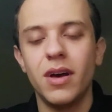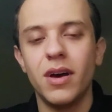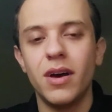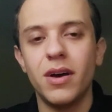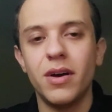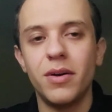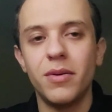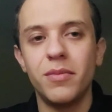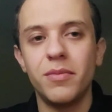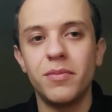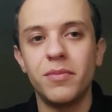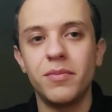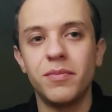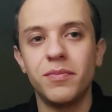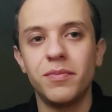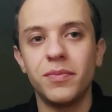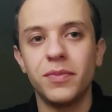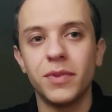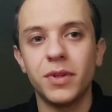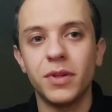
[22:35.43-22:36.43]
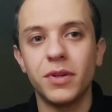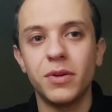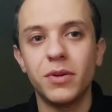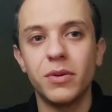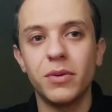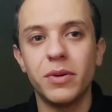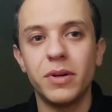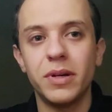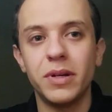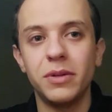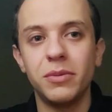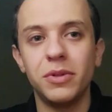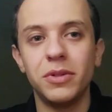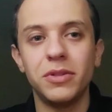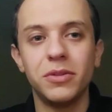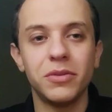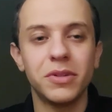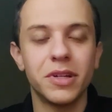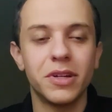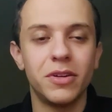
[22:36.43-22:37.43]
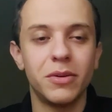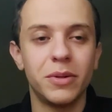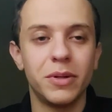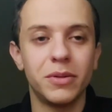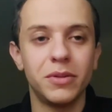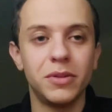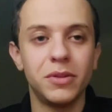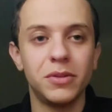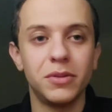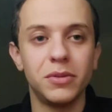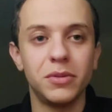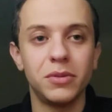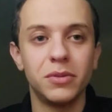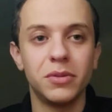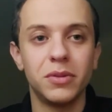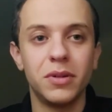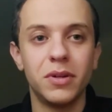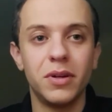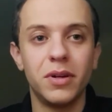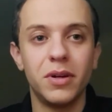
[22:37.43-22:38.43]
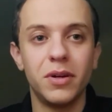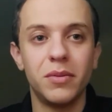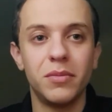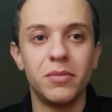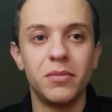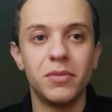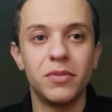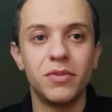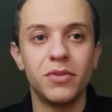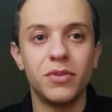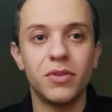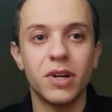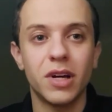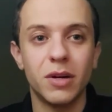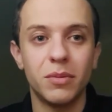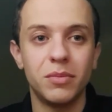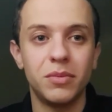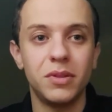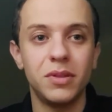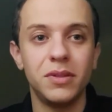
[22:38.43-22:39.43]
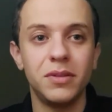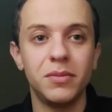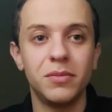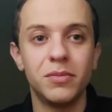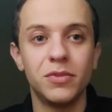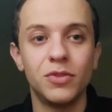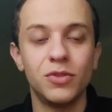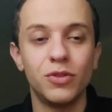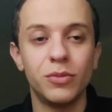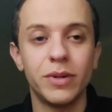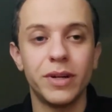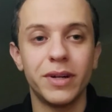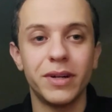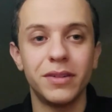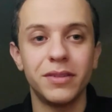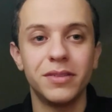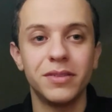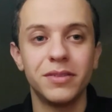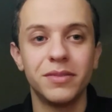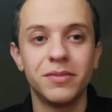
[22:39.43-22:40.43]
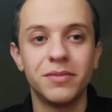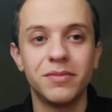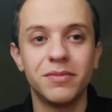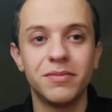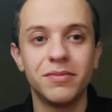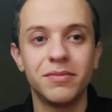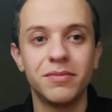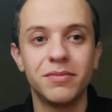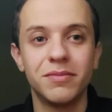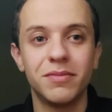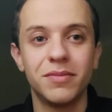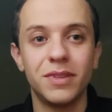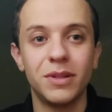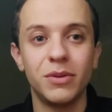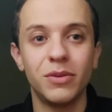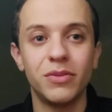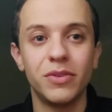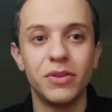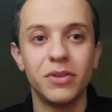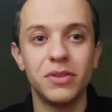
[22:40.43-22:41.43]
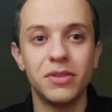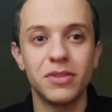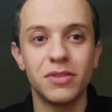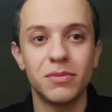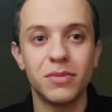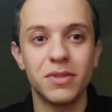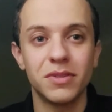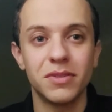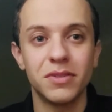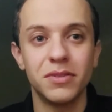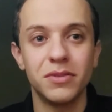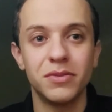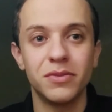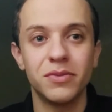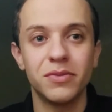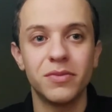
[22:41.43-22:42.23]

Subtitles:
Go away, we don't care about you. If you're not happy, too bad. They were very dismissive.